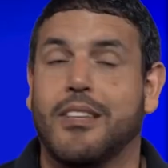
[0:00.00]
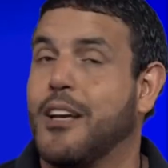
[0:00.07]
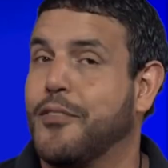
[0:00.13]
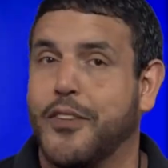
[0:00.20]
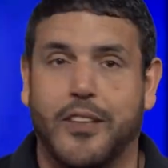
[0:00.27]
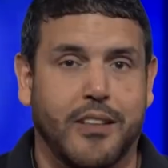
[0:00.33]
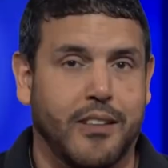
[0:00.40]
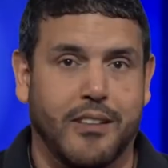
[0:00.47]

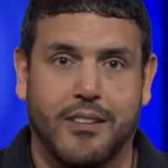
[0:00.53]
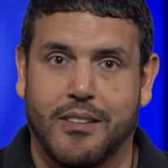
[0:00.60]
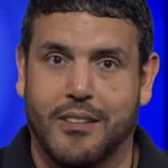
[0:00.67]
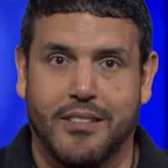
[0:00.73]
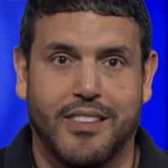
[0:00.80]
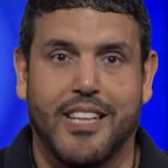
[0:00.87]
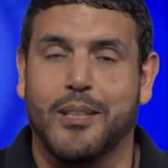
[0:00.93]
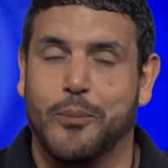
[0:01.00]
Definitely
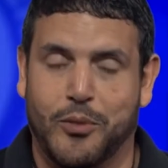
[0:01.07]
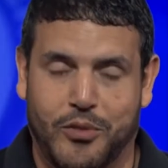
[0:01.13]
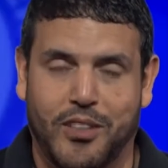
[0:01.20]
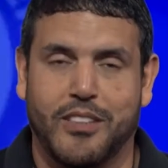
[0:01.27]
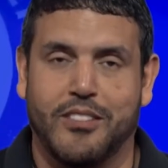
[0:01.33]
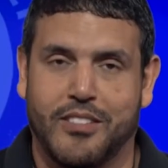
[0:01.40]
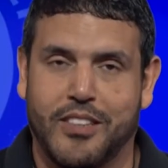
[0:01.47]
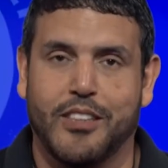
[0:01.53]
not a
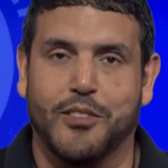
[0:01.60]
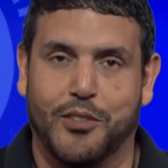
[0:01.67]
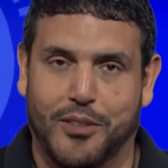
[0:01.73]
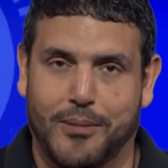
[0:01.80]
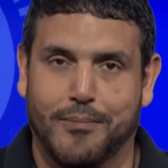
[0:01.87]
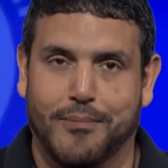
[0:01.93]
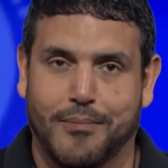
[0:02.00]
Mercedes dealership.